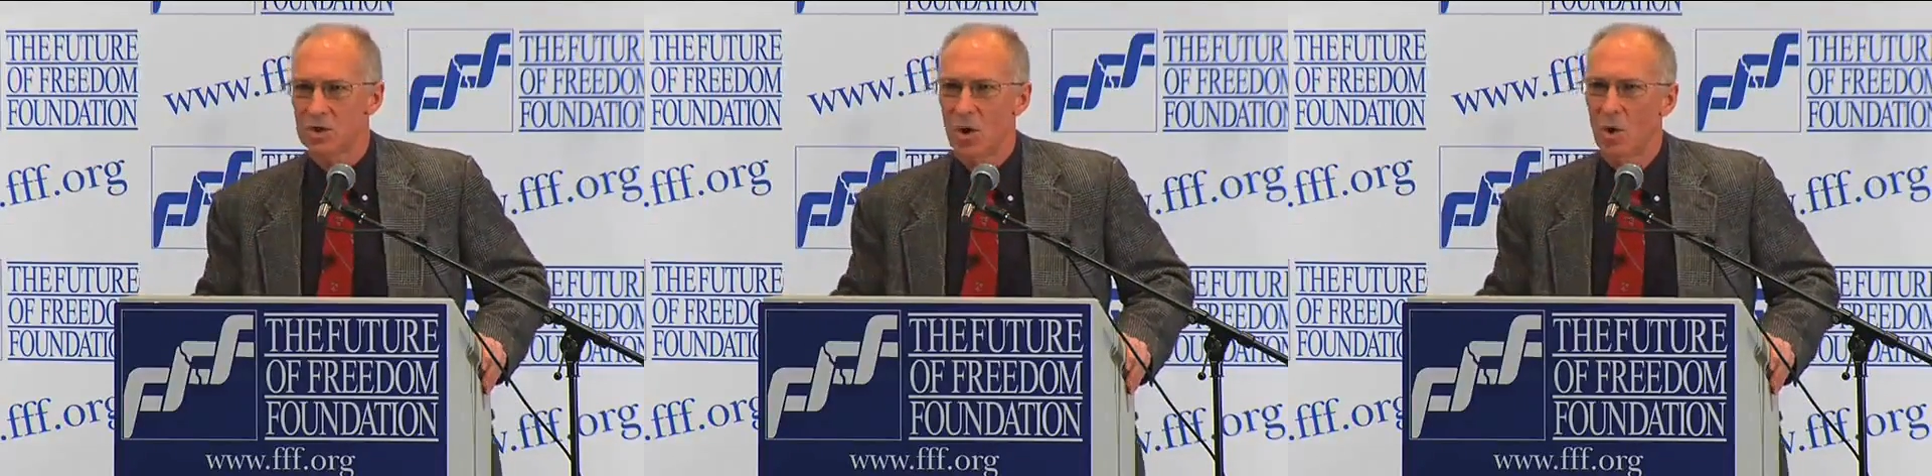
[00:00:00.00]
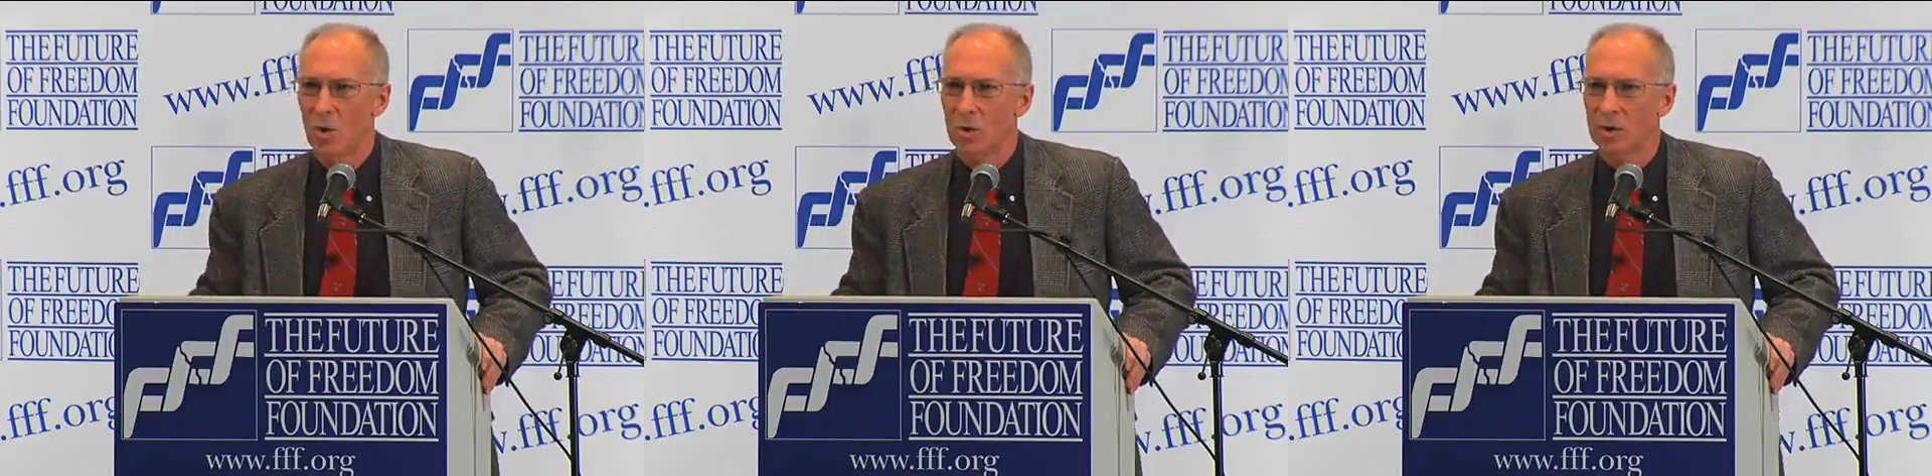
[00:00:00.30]

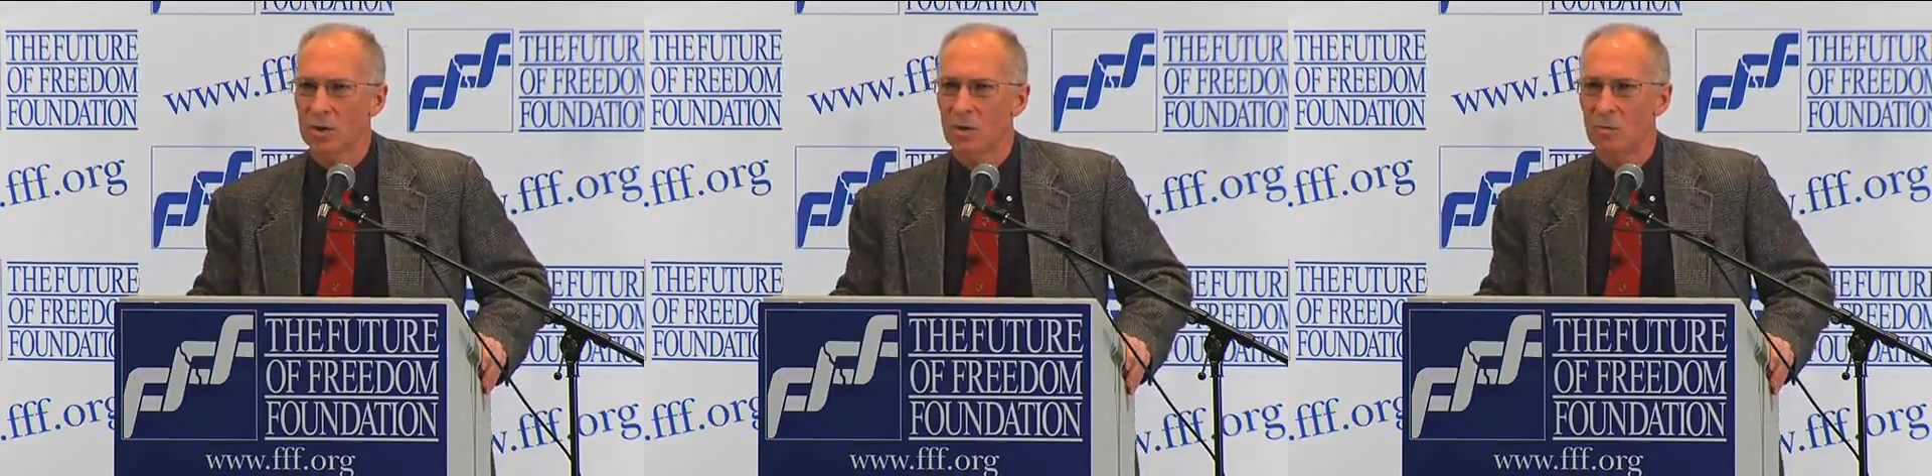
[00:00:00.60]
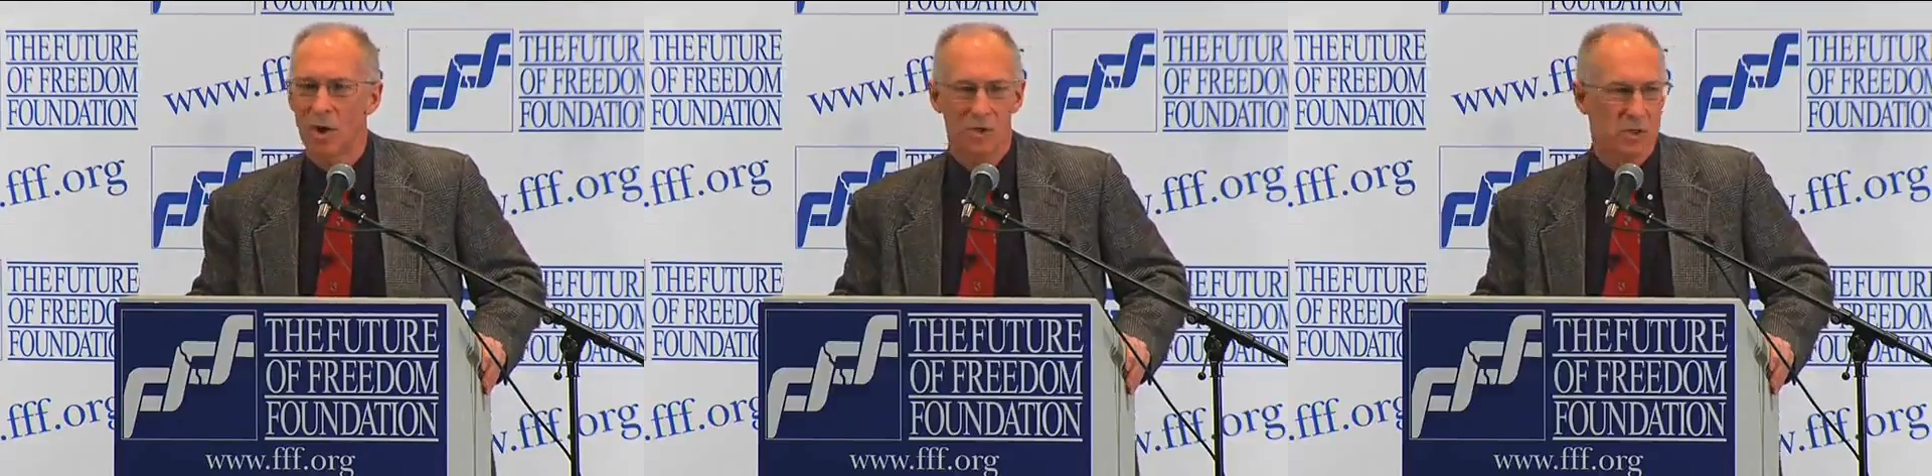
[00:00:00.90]
sold
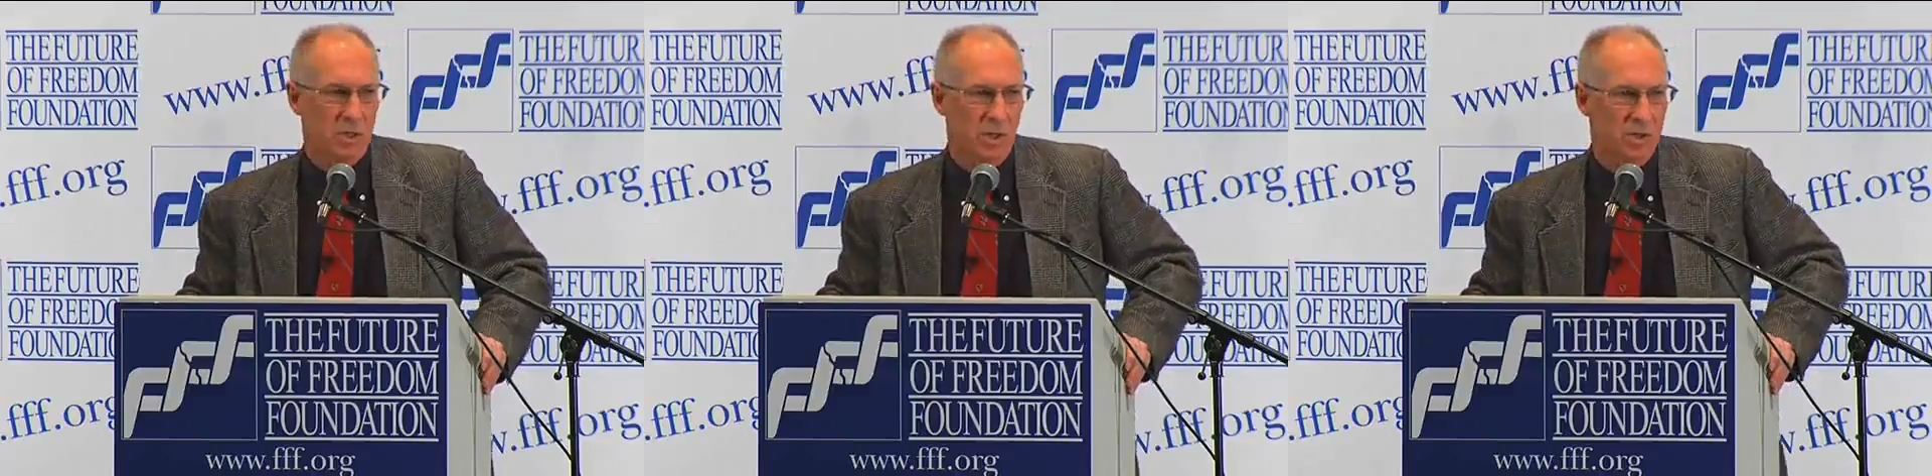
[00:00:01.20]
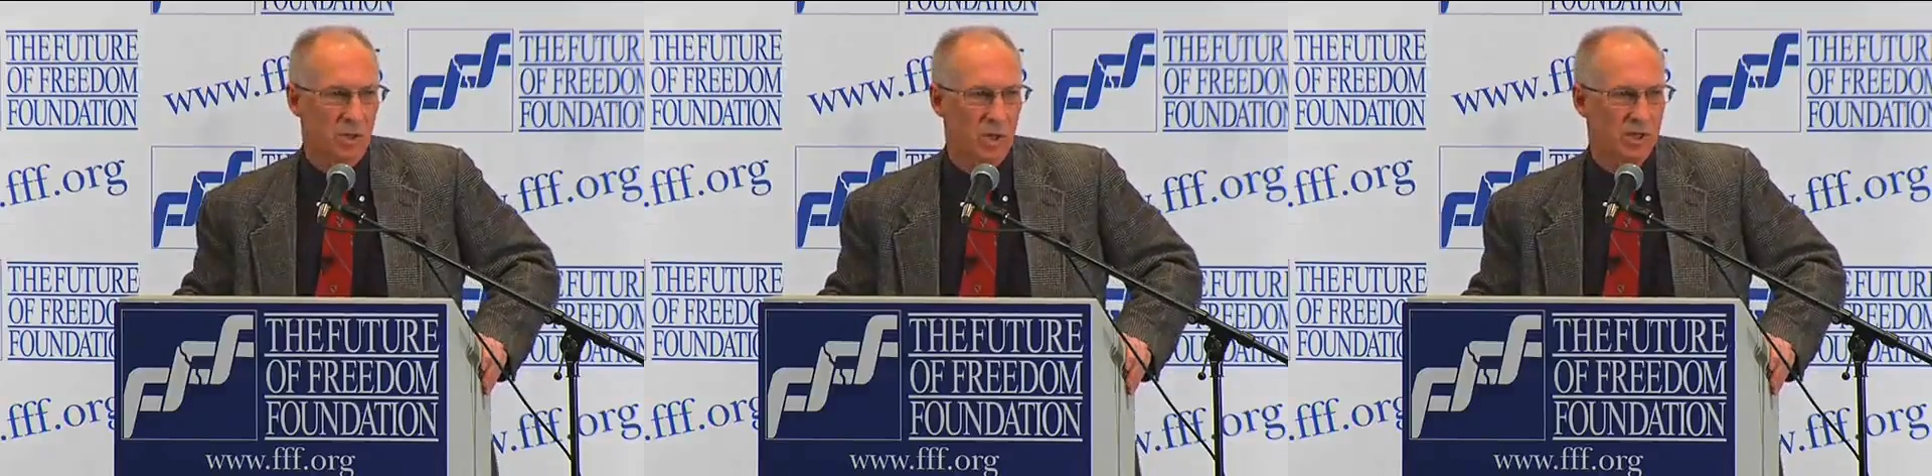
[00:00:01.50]
most of
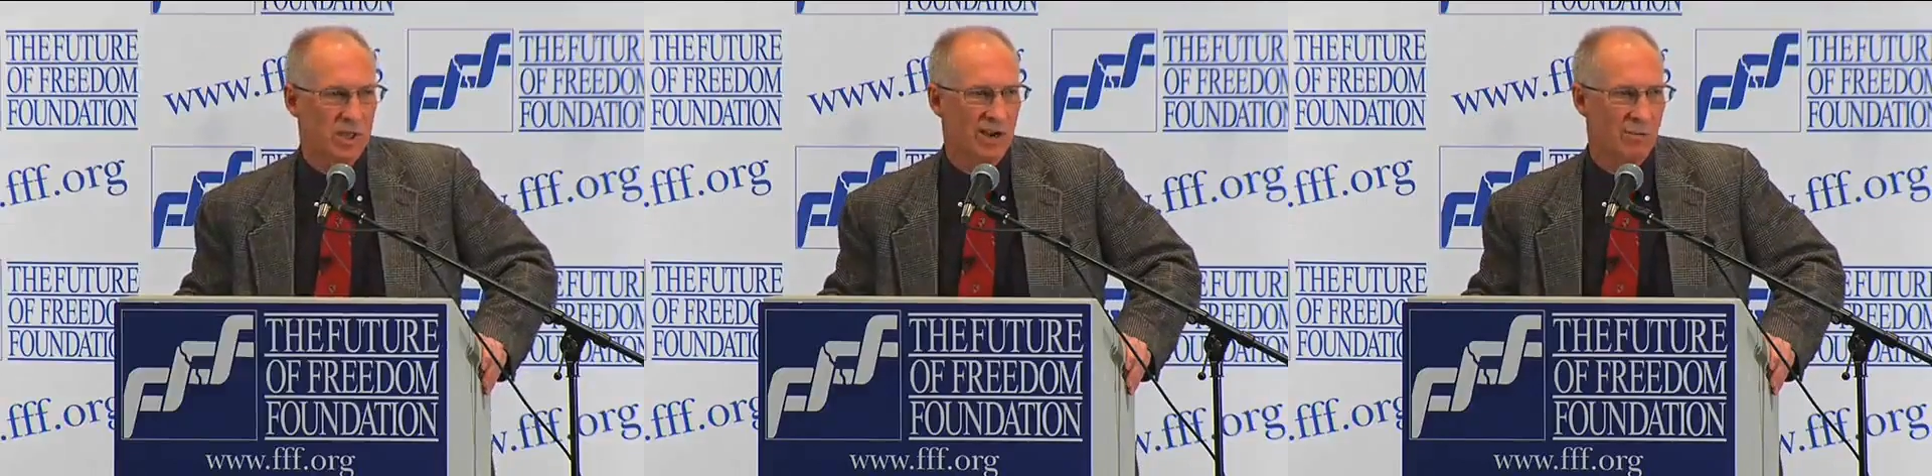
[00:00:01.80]
those U.S.